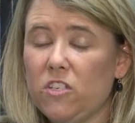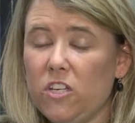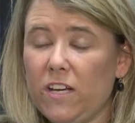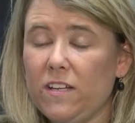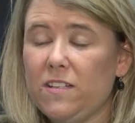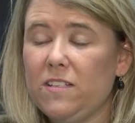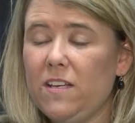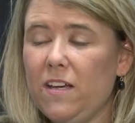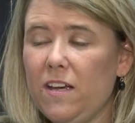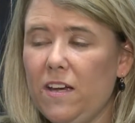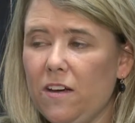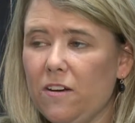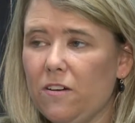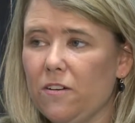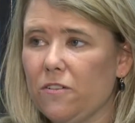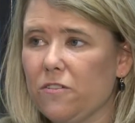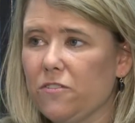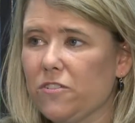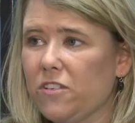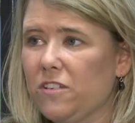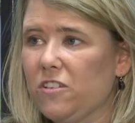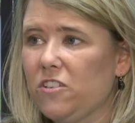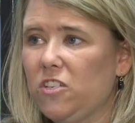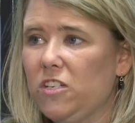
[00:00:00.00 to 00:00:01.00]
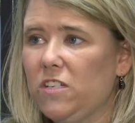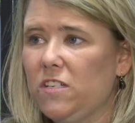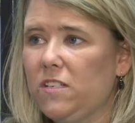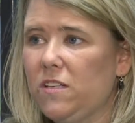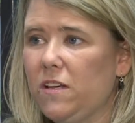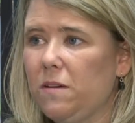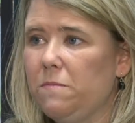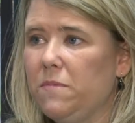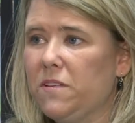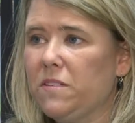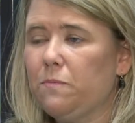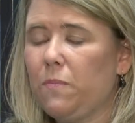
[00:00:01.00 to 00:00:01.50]
she had tears and she
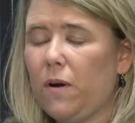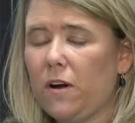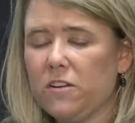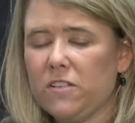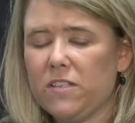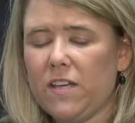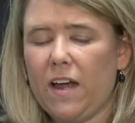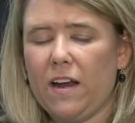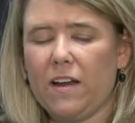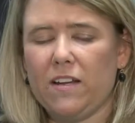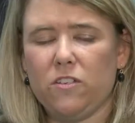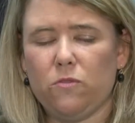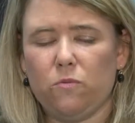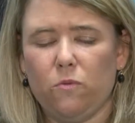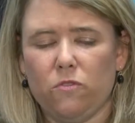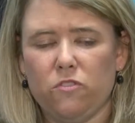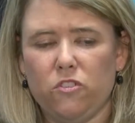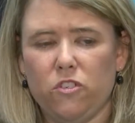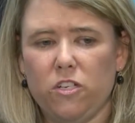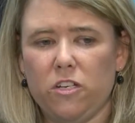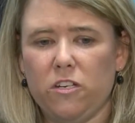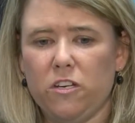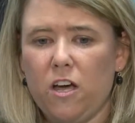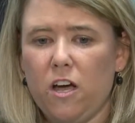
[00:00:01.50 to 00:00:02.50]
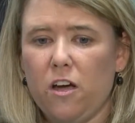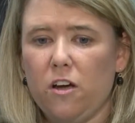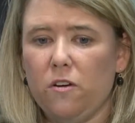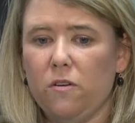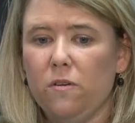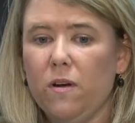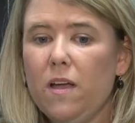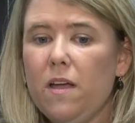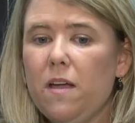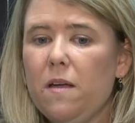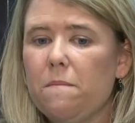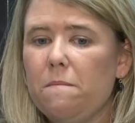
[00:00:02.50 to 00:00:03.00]
said, "Miss Burnside, I just want you to
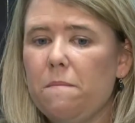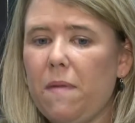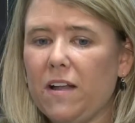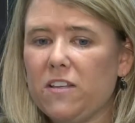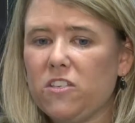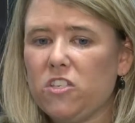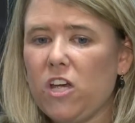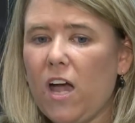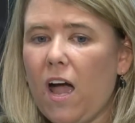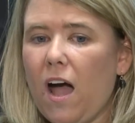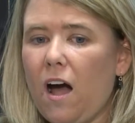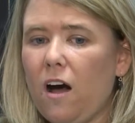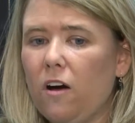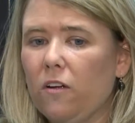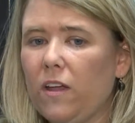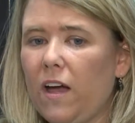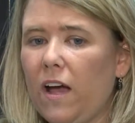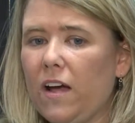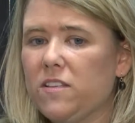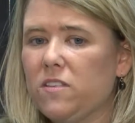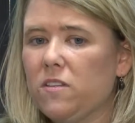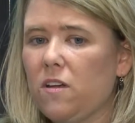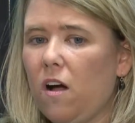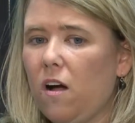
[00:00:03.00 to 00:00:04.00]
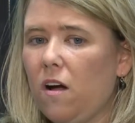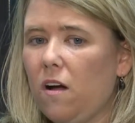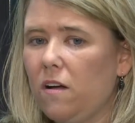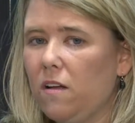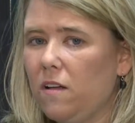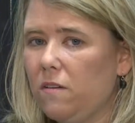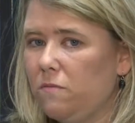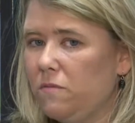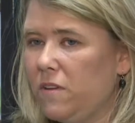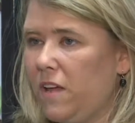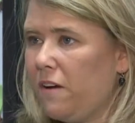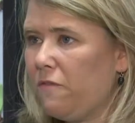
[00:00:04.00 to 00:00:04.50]
know my child has
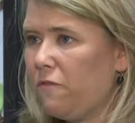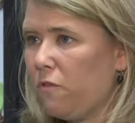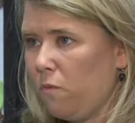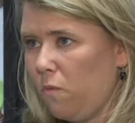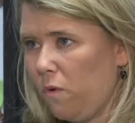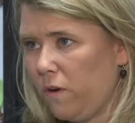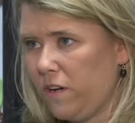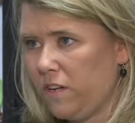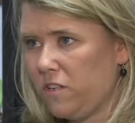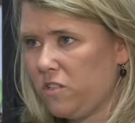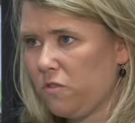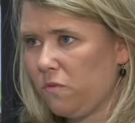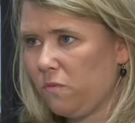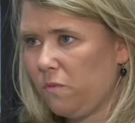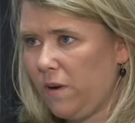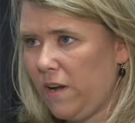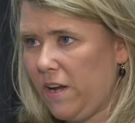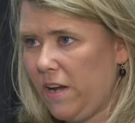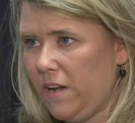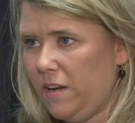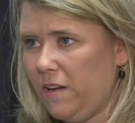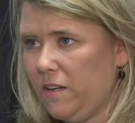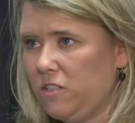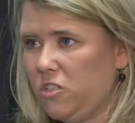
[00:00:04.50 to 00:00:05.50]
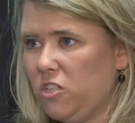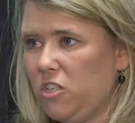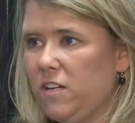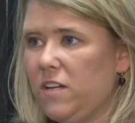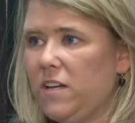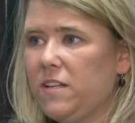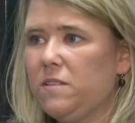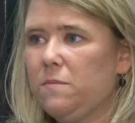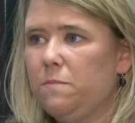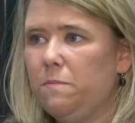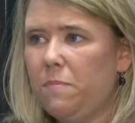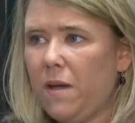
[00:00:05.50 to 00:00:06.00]
never wanted to read and
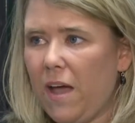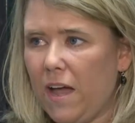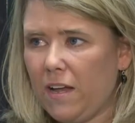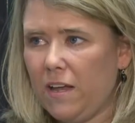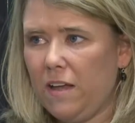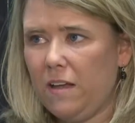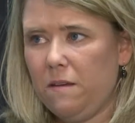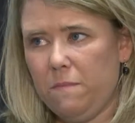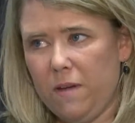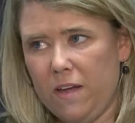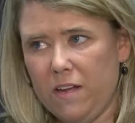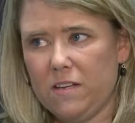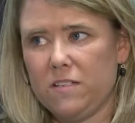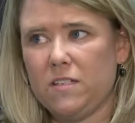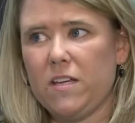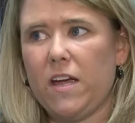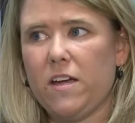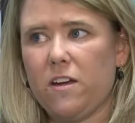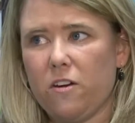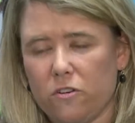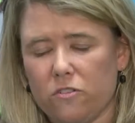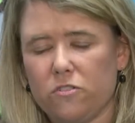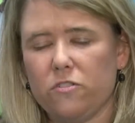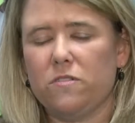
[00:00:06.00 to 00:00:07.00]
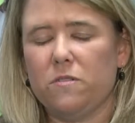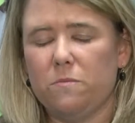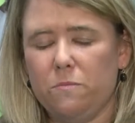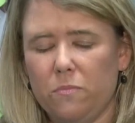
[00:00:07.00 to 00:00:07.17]
she is begging me to take her to the